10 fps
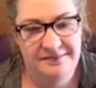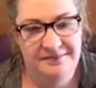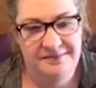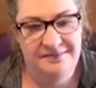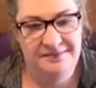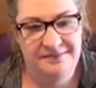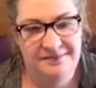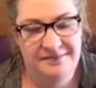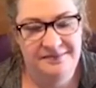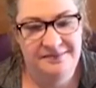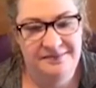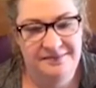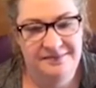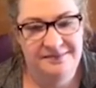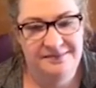
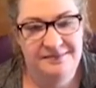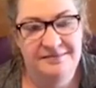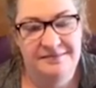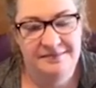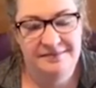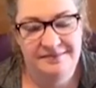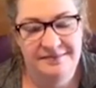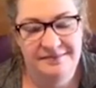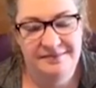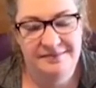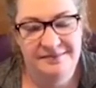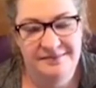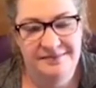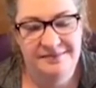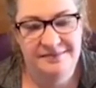
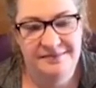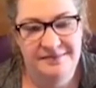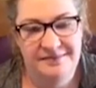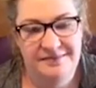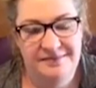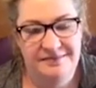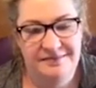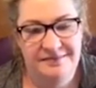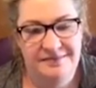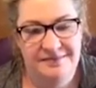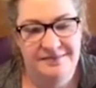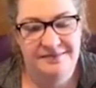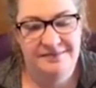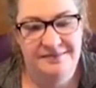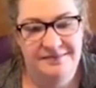
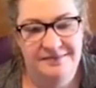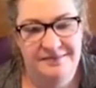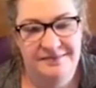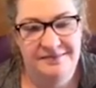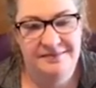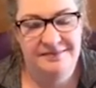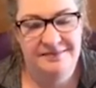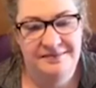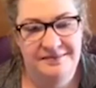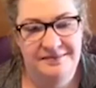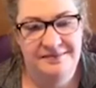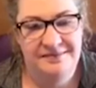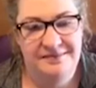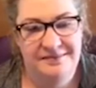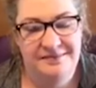
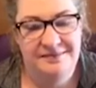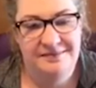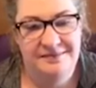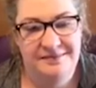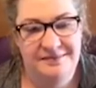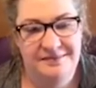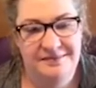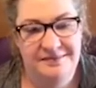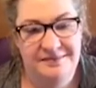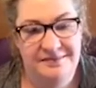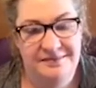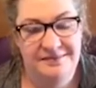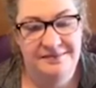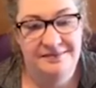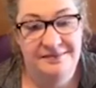
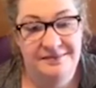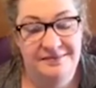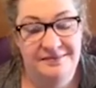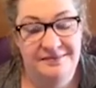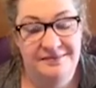No words are spoken by the person on screen.